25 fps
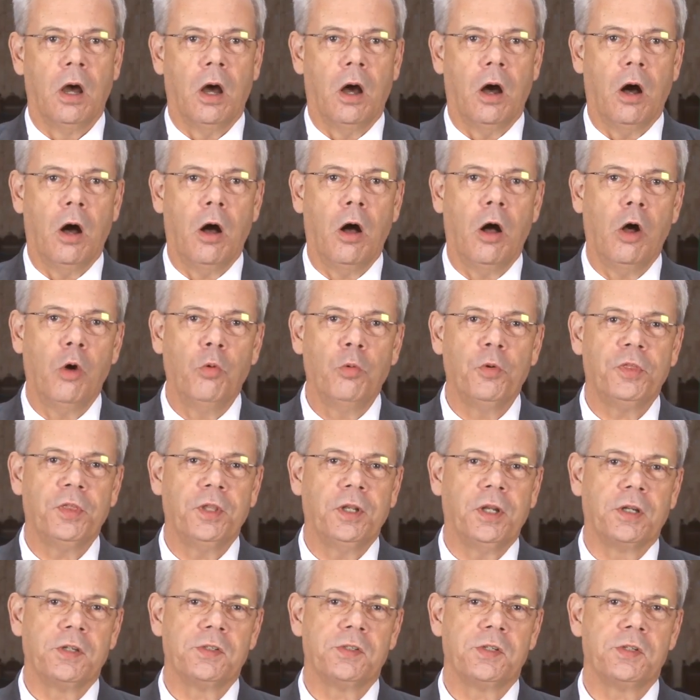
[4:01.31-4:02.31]
all
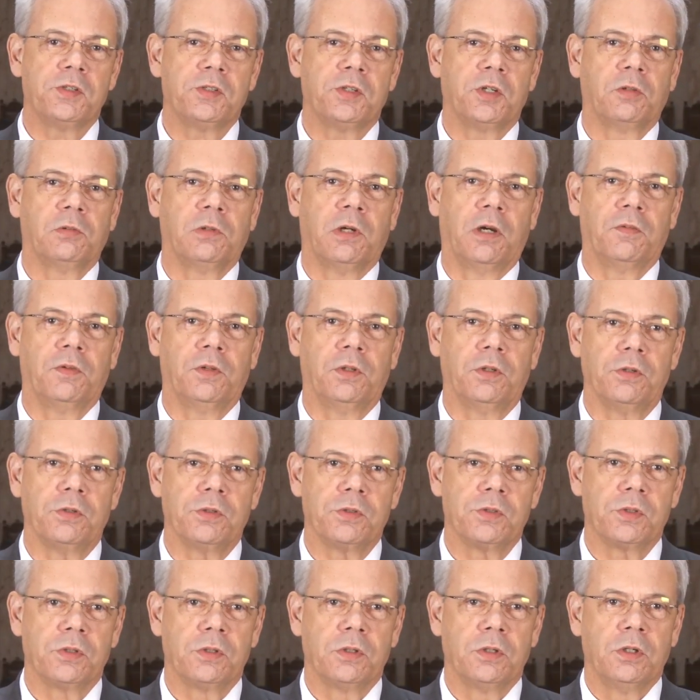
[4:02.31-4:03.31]
within existing
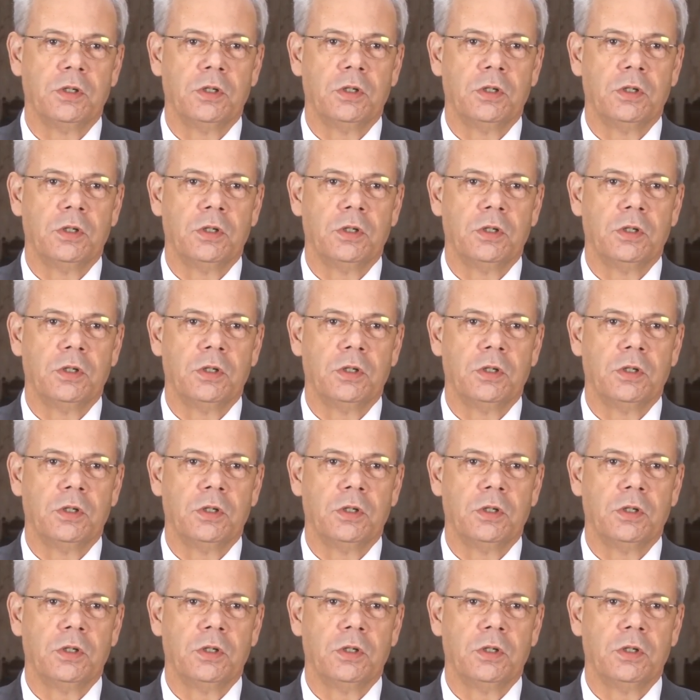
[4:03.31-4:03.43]
revenues,